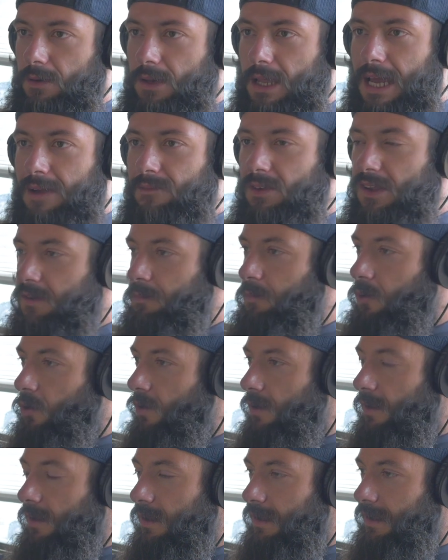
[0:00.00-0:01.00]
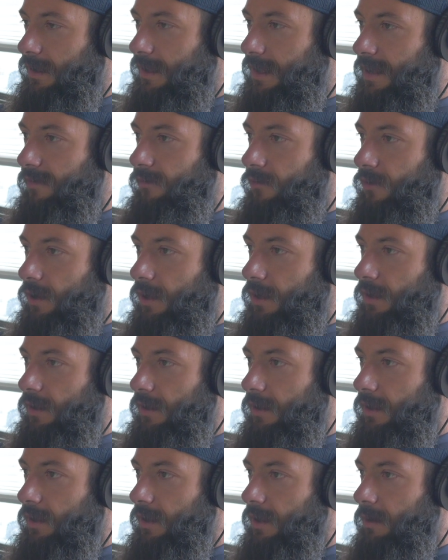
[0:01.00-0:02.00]
Every sport is
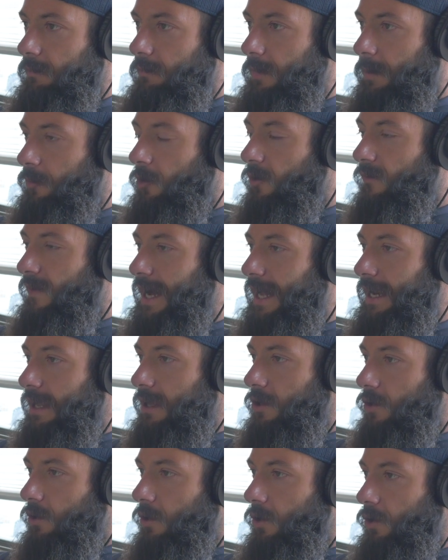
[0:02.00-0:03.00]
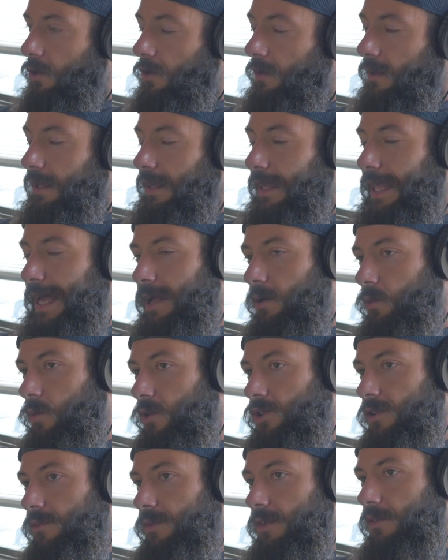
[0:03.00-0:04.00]
different, but provided you learn the
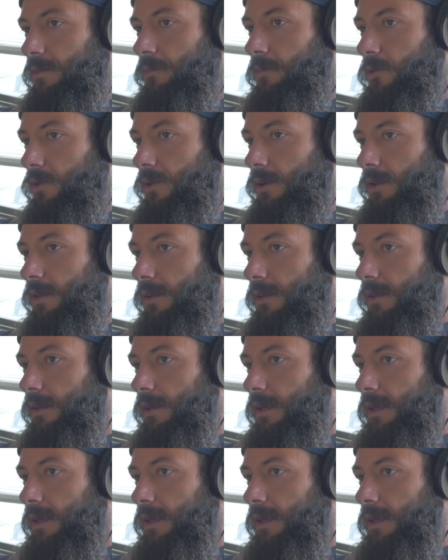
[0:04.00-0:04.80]
language of the sport,